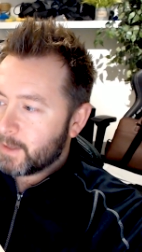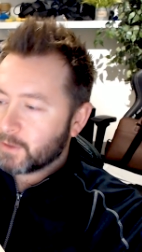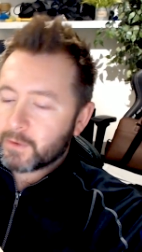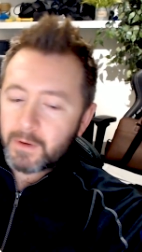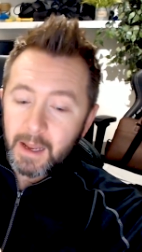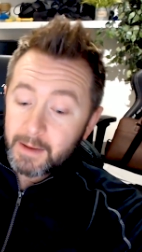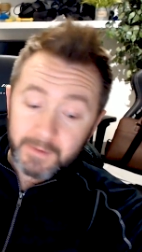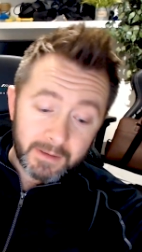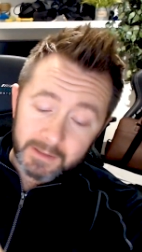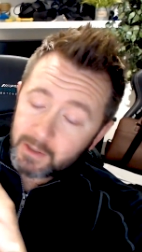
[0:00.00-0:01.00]

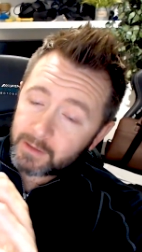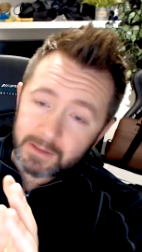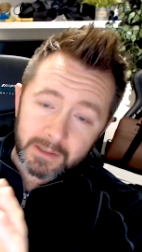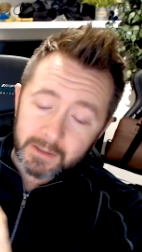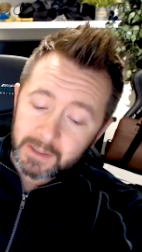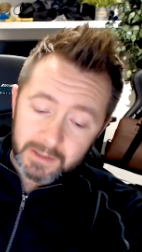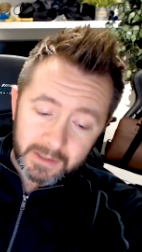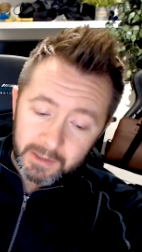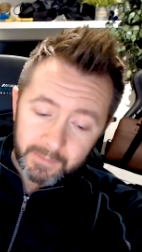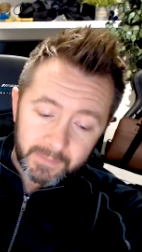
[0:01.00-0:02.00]
I've got
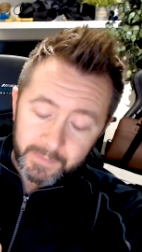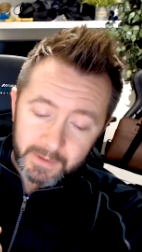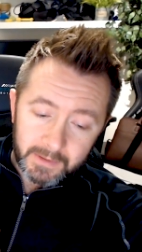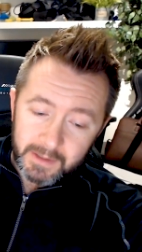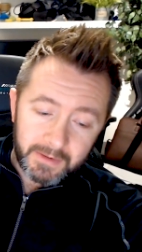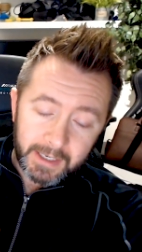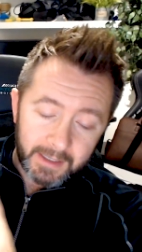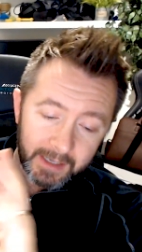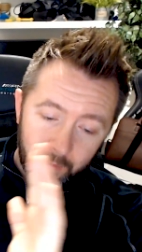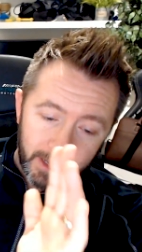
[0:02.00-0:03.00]
just some
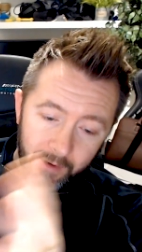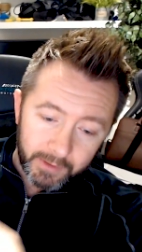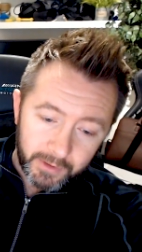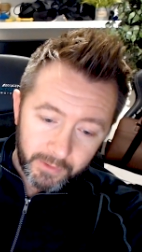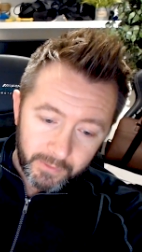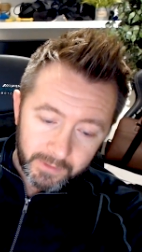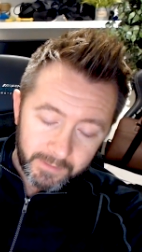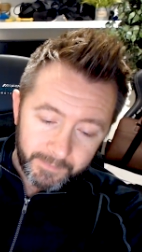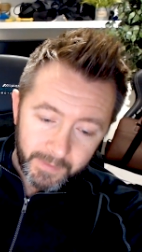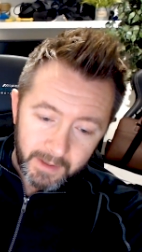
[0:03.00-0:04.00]
thinking out loud to
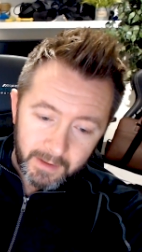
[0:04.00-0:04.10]
do